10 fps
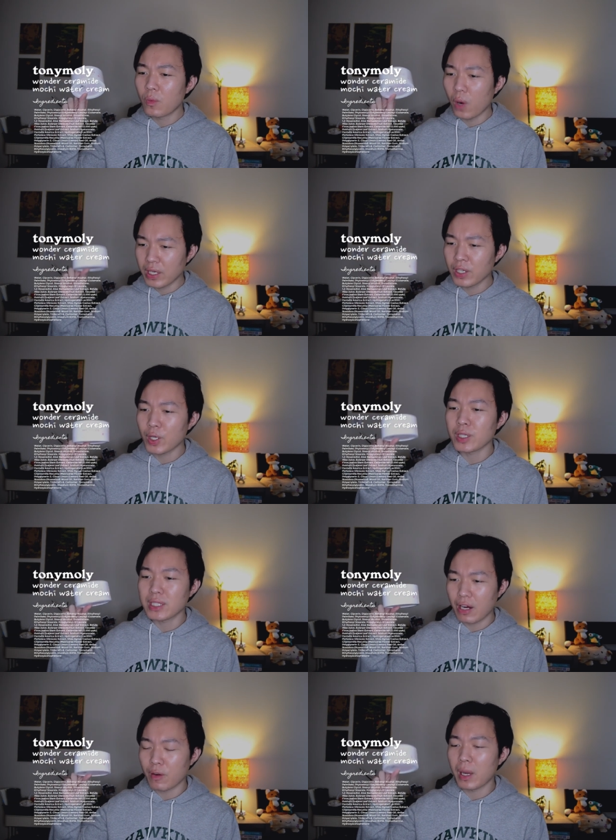Wonder
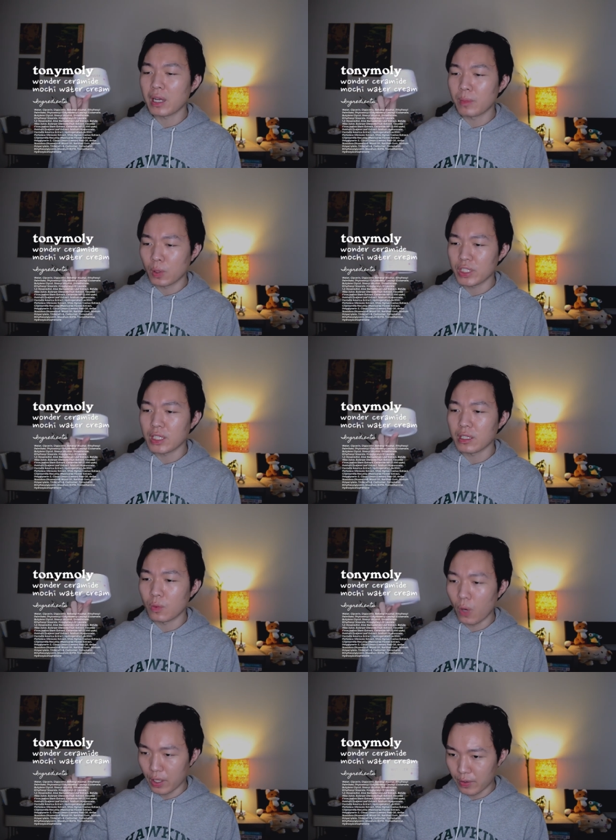Ceramide Mochi
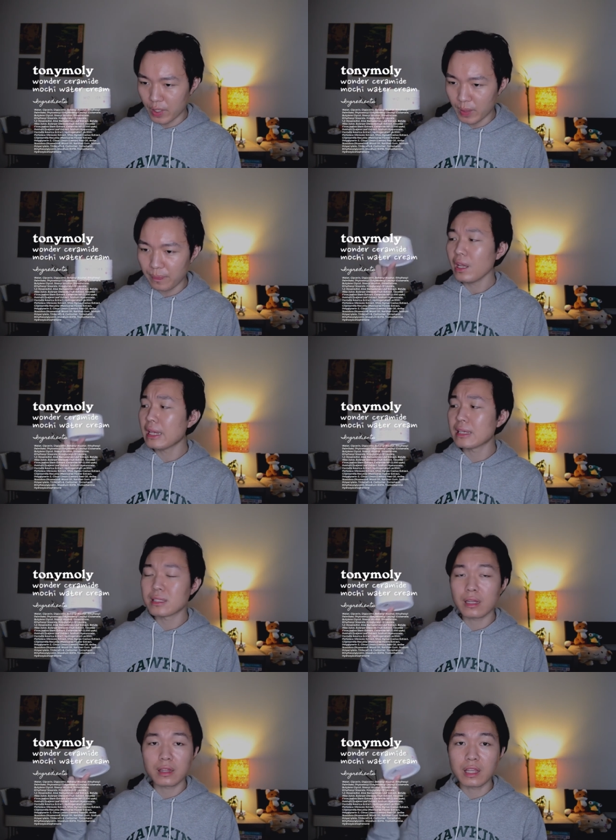Water Cream
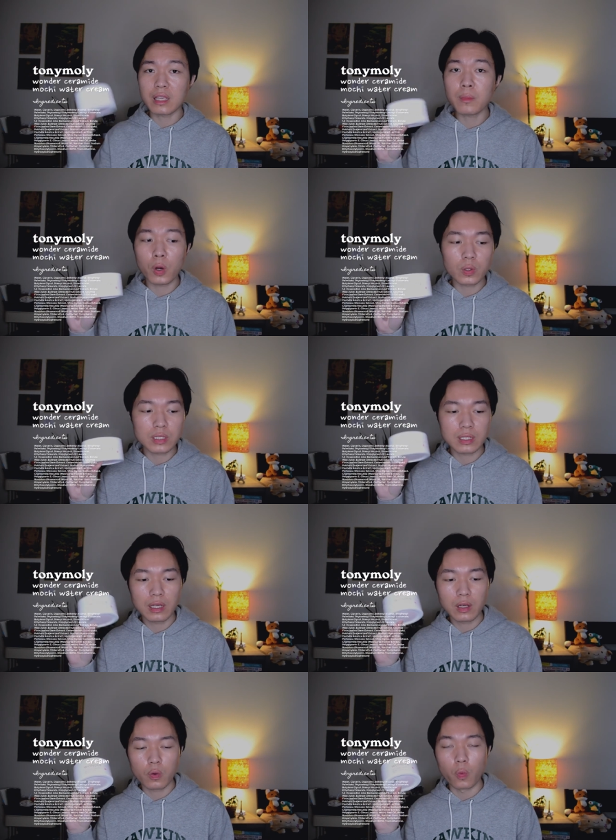is the most
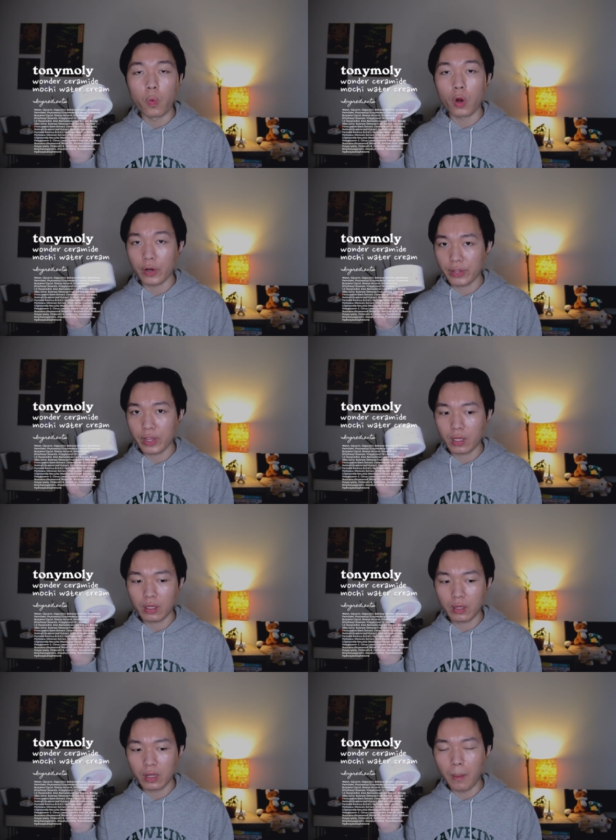worth
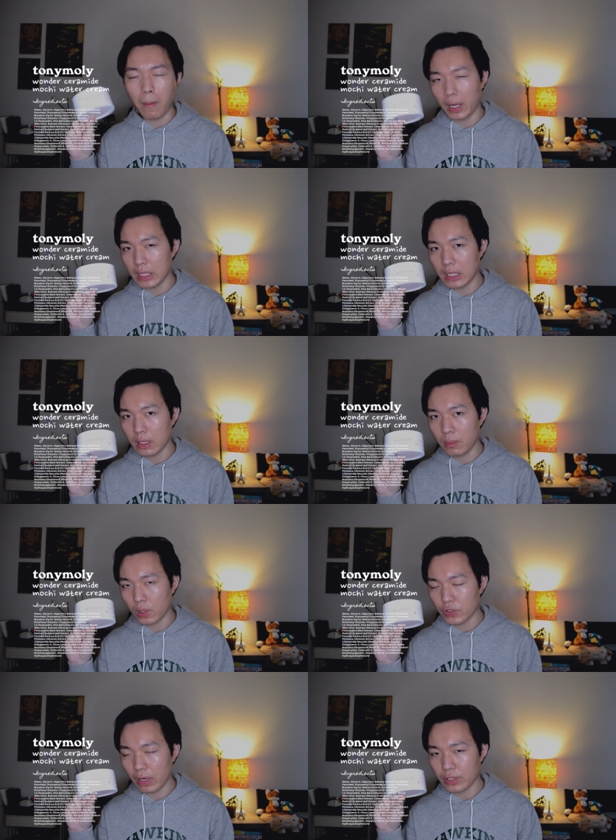the money
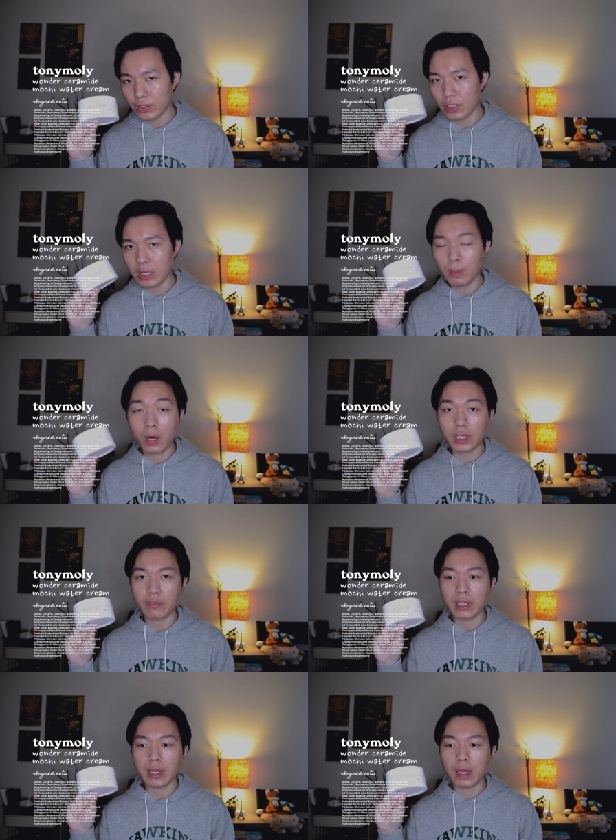moisturizer in the market
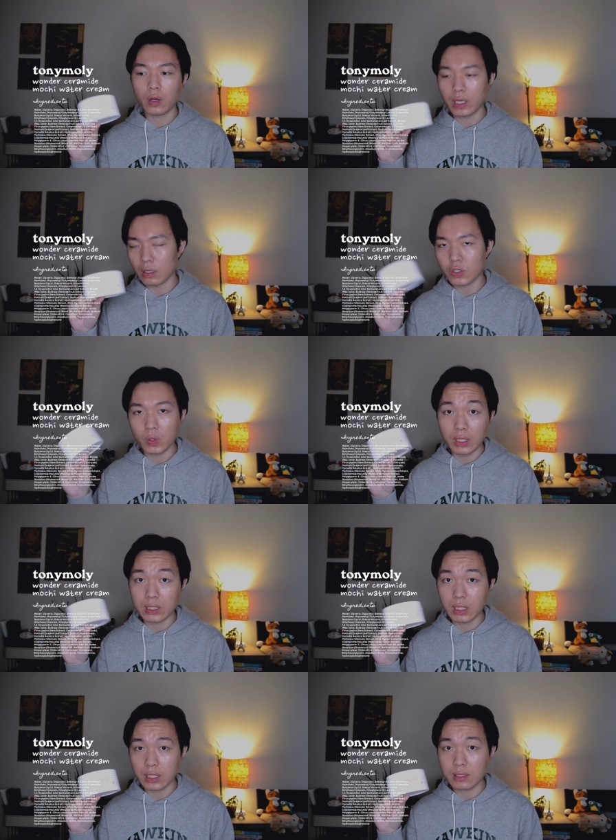right now and also in
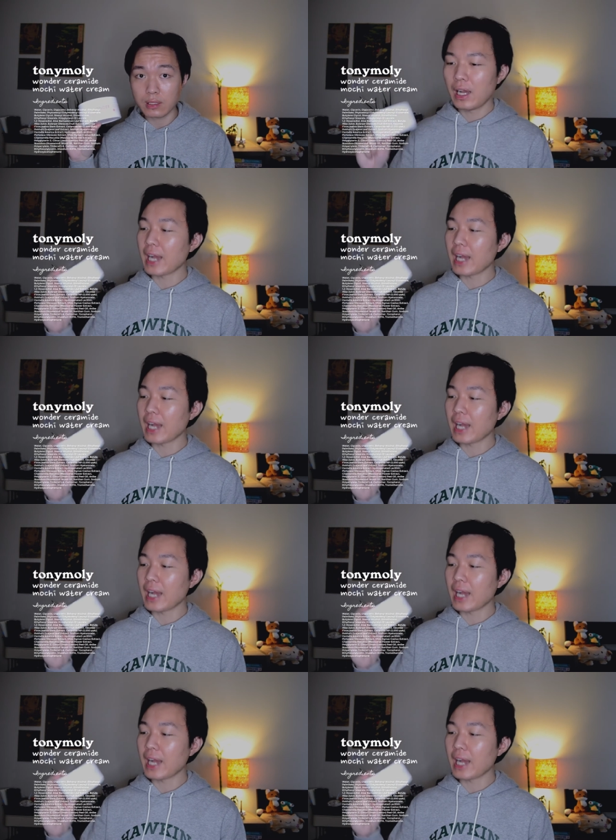this list.